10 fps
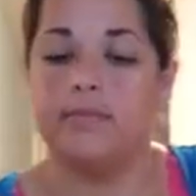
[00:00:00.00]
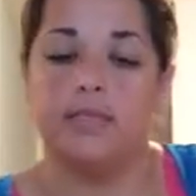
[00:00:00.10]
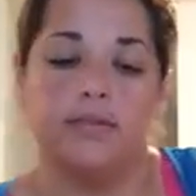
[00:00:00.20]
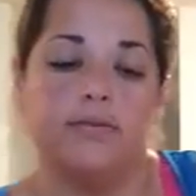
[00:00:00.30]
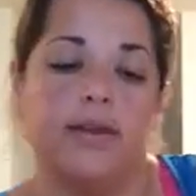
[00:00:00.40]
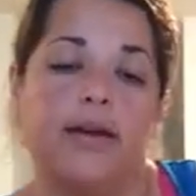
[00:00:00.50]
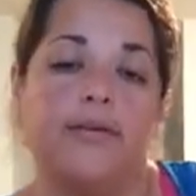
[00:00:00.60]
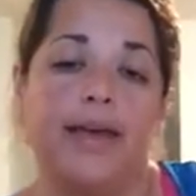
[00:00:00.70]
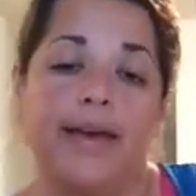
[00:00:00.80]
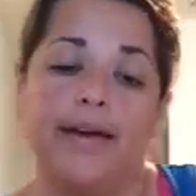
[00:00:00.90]
So now
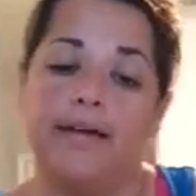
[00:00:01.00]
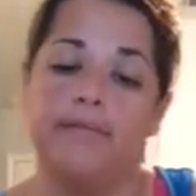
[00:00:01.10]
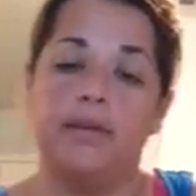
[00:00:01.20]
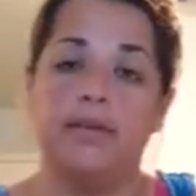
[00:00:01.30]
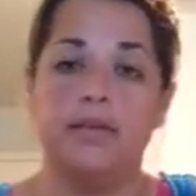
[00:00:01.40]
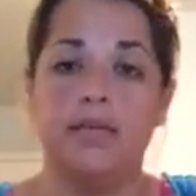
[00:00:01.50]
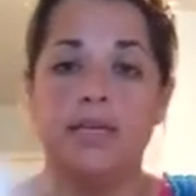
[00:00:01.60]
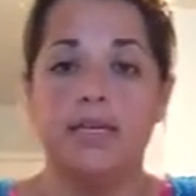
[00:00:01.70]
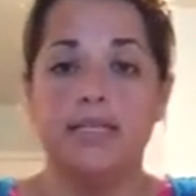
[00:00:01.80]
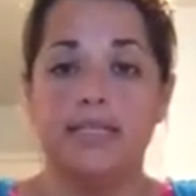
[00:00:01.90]
I have
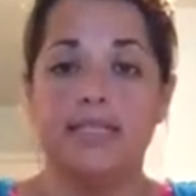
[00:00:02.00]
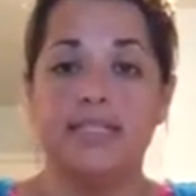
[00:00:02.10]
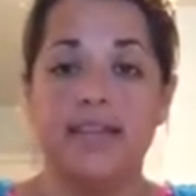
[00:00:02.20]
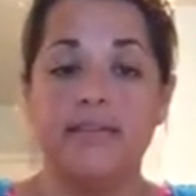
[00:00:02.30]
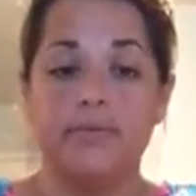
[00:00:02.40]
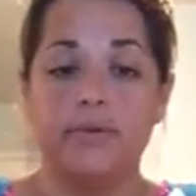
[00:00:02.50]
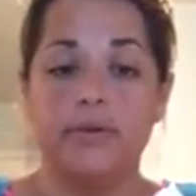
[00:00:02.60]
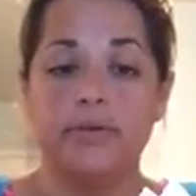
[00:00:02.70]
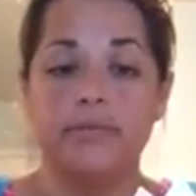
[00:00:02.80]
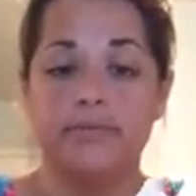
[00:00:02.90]

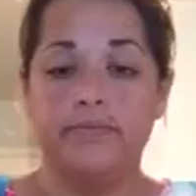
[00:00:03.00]
several